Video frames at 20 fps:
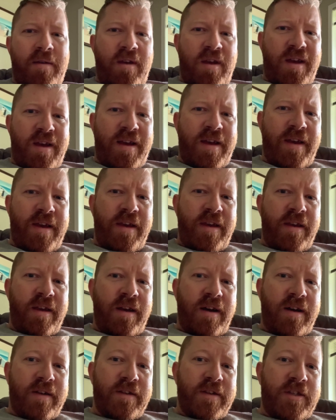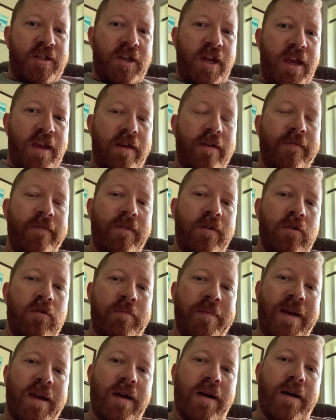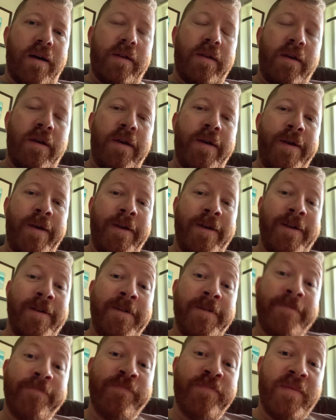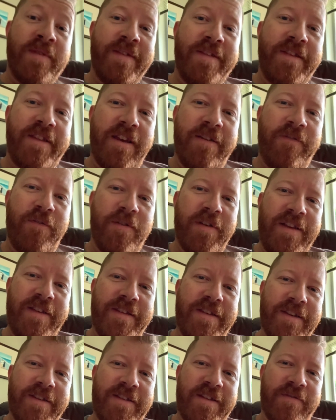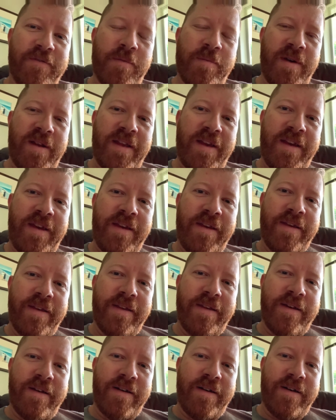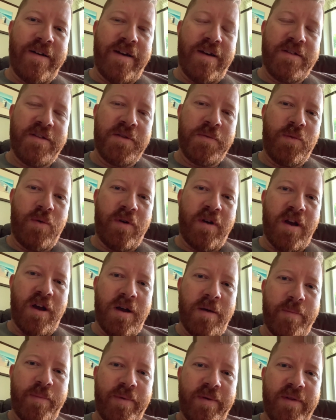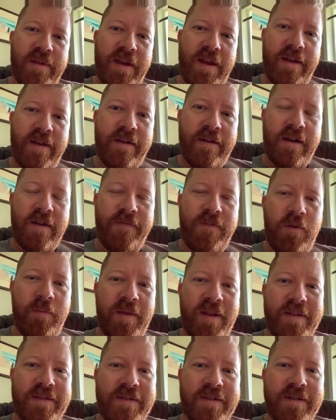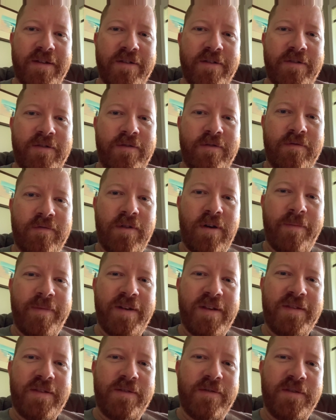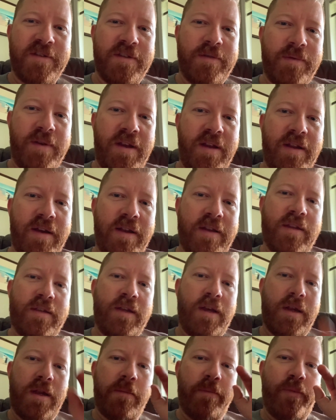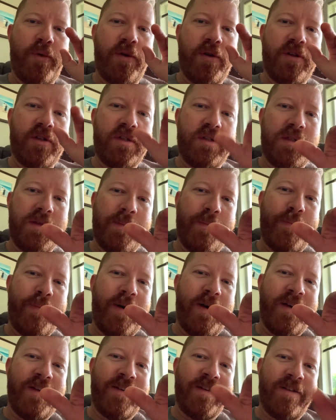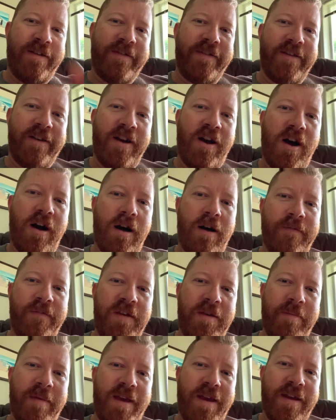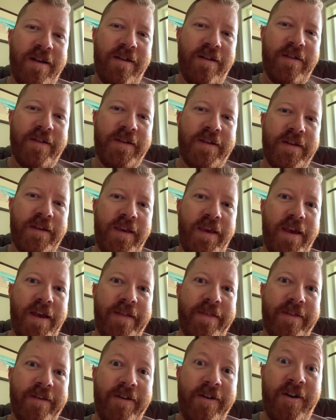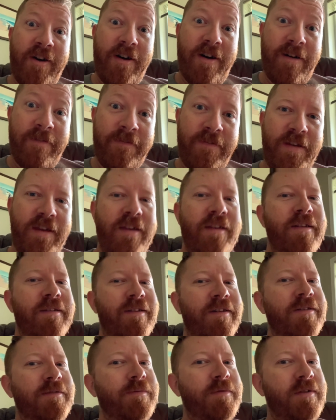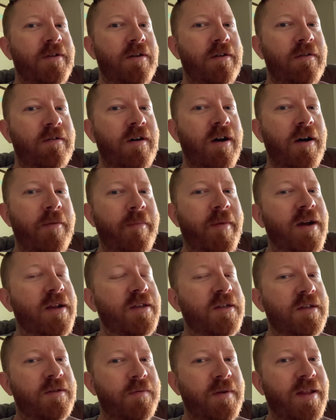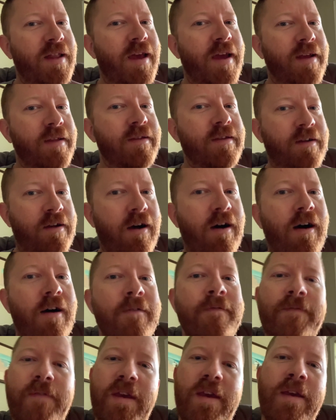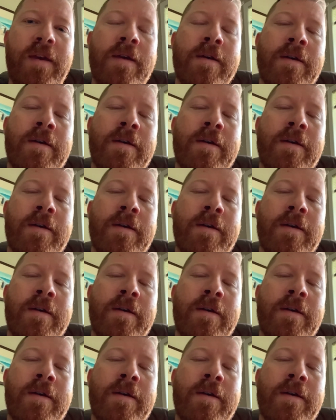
I gotta shave, oh my god. Day 46, everybody. I just woke up like a few minutes ago. Robert is so sweet. I just had to push the button on the coffee maker to get the coffee, because we know how much we like the coffee.